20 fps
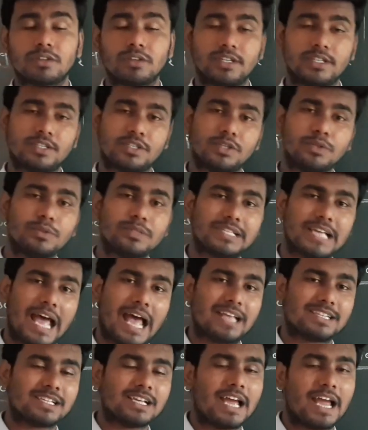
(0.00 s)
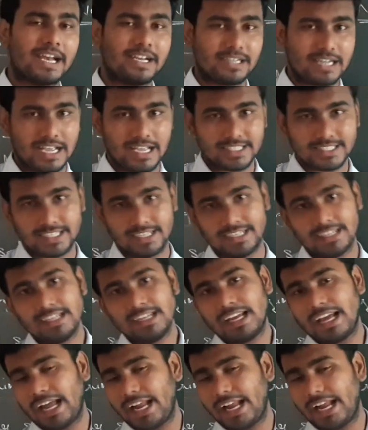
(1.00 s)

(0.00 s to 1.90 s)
So it's used as an antacid.